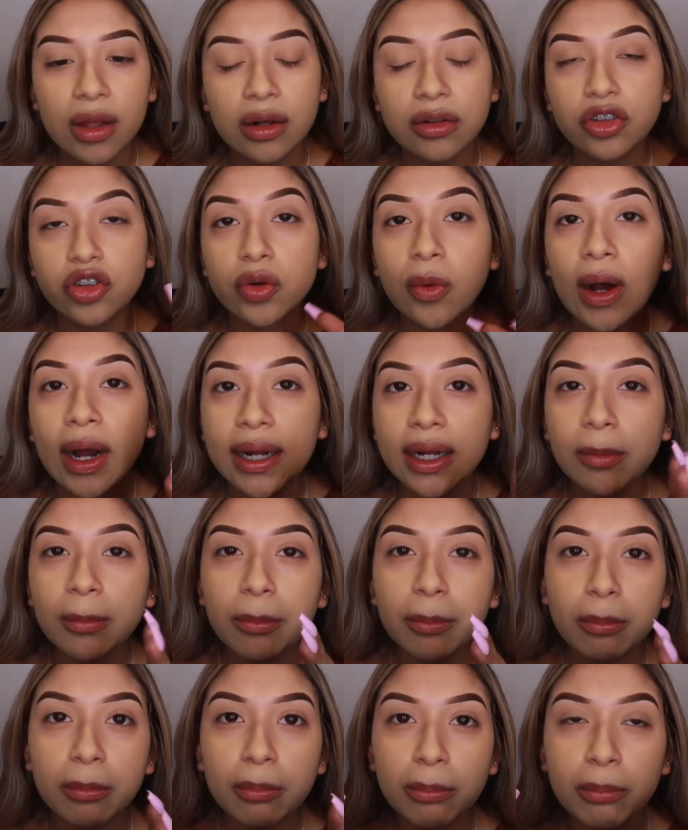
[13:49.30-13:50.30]
So I
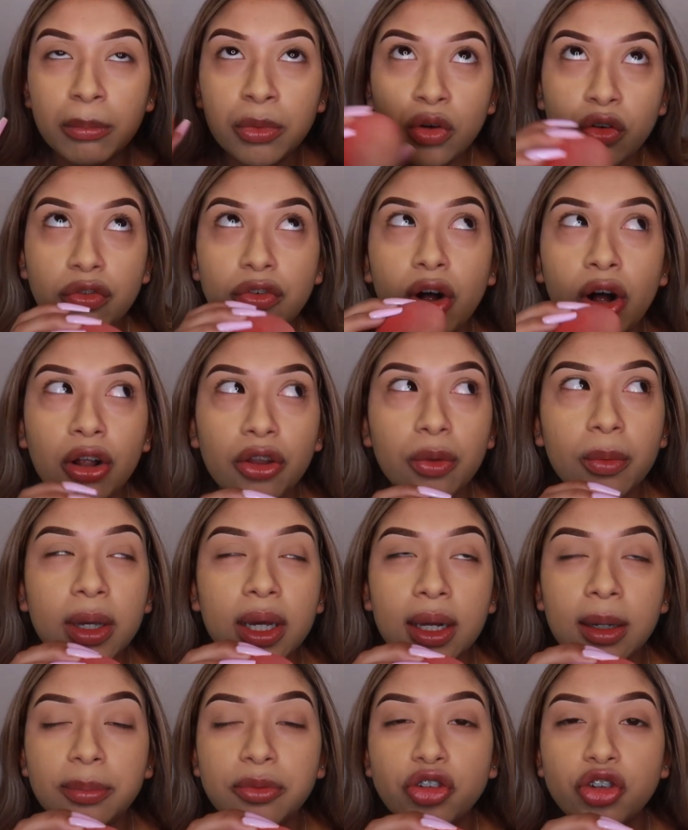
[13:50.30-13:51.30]
didn't move all the
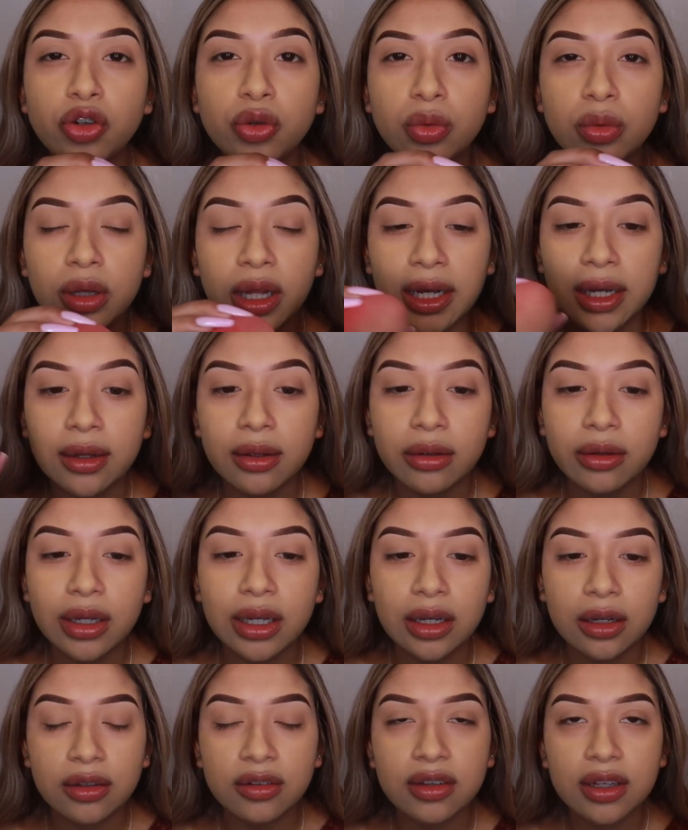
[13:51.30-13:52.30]
way up to like,
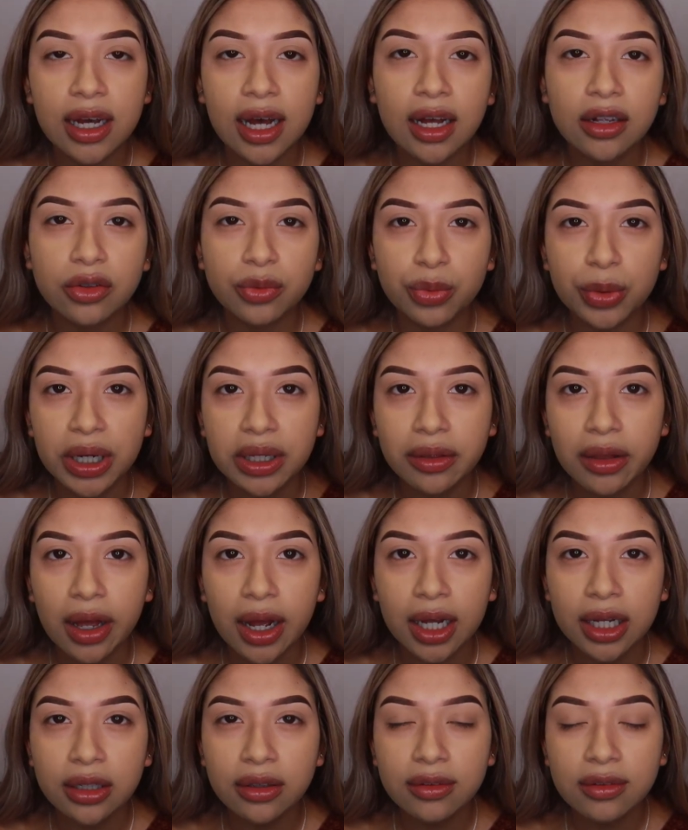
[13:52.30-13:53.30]
because it has red
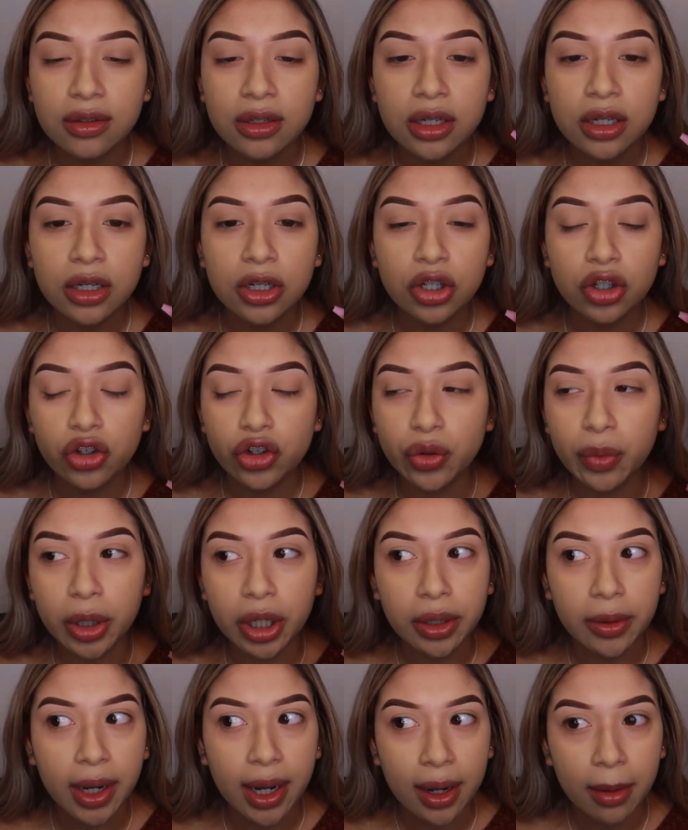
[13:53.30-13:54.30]
lines to where
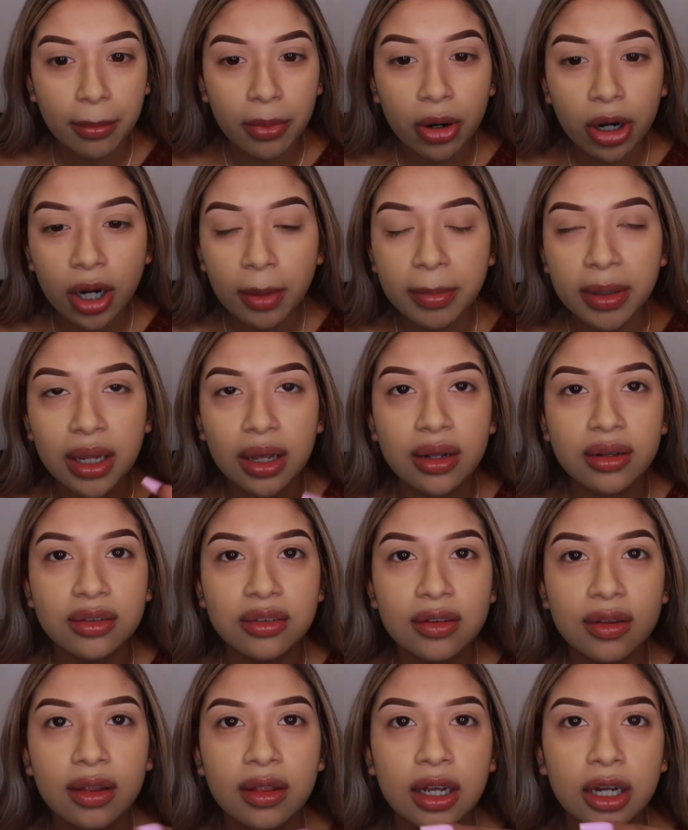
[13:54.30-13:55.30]
you can't park,
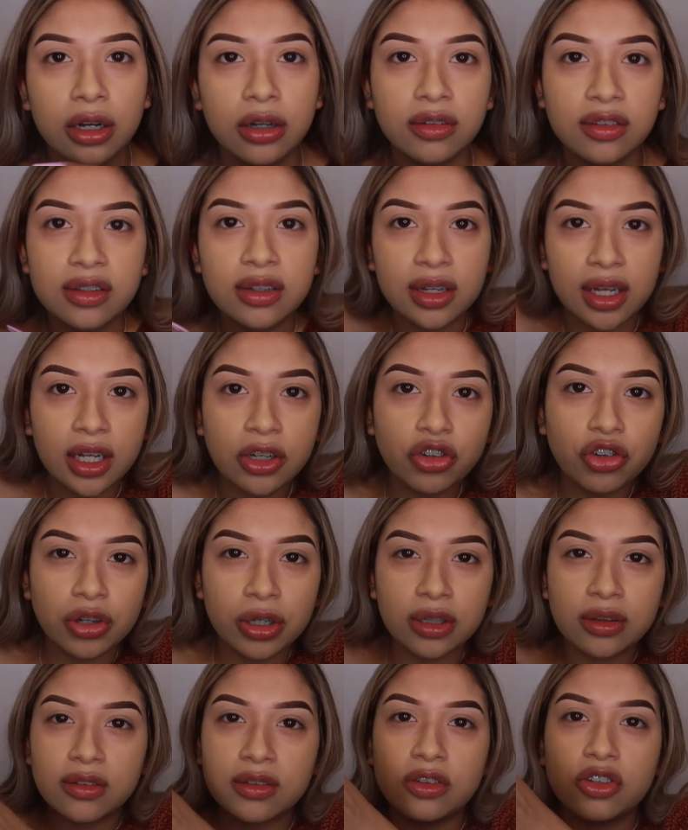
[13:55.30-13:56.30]
because there's an
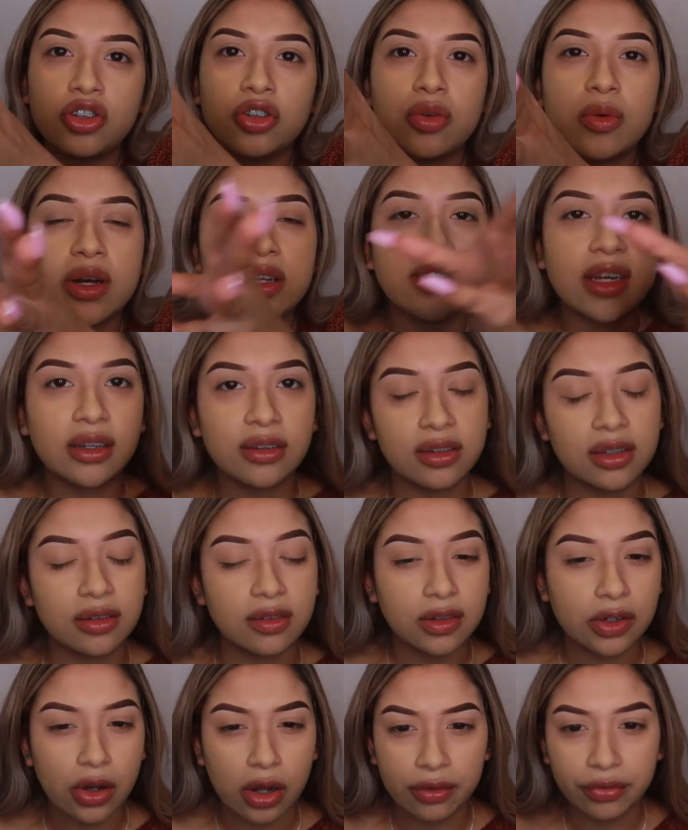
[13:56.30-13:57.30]
entrance to a
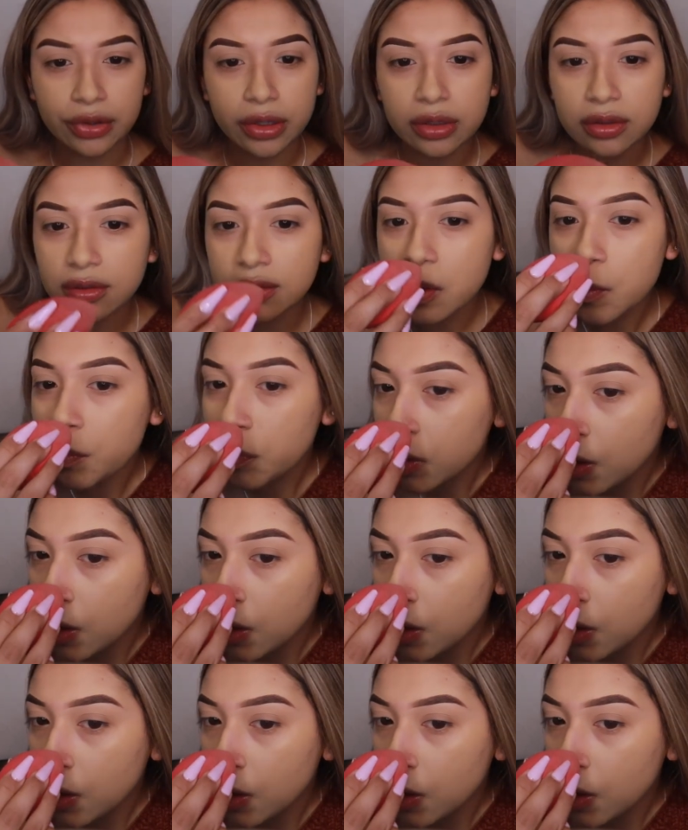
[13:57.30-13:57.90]
dentist's office.